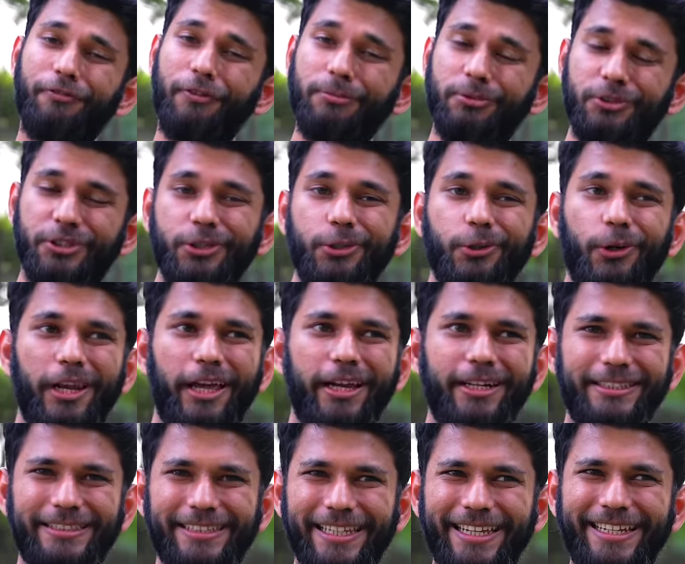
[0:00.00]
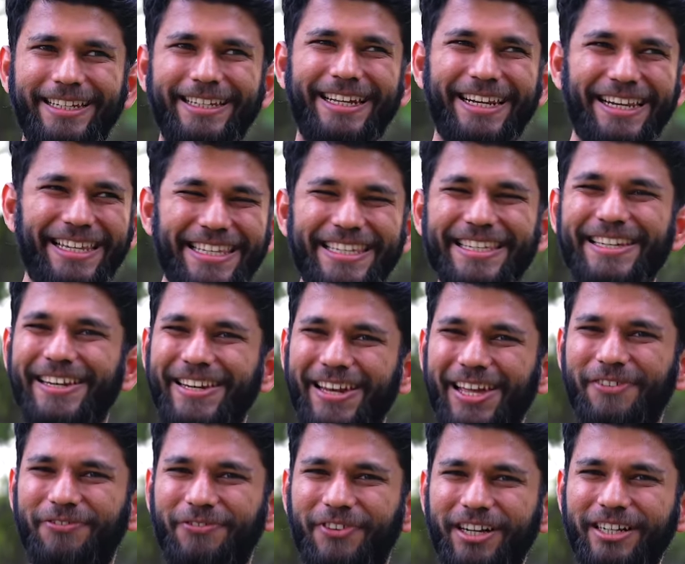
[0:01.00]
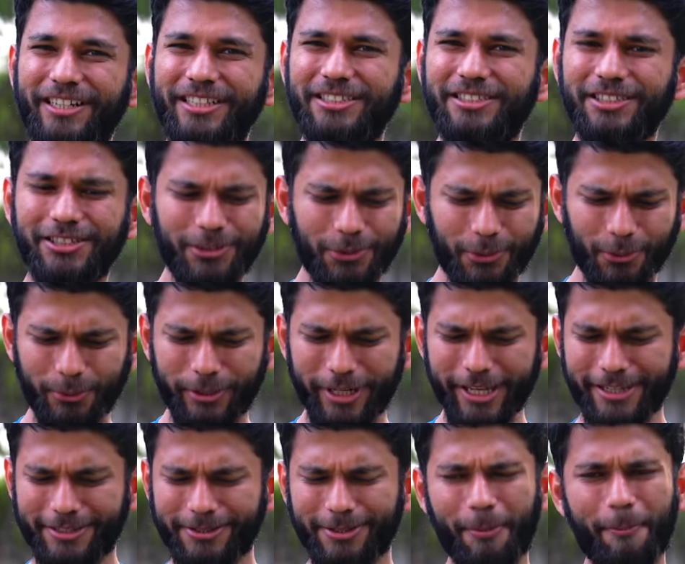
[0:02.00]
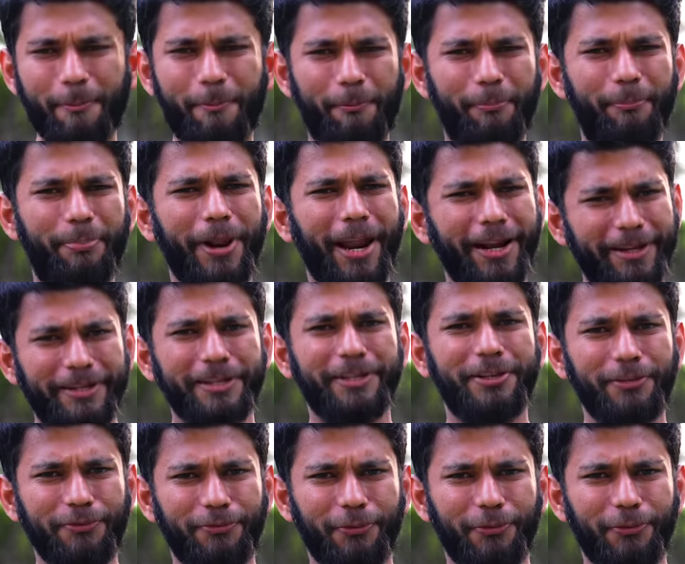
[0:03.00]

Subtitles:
from studio lights in real life condition to take some practical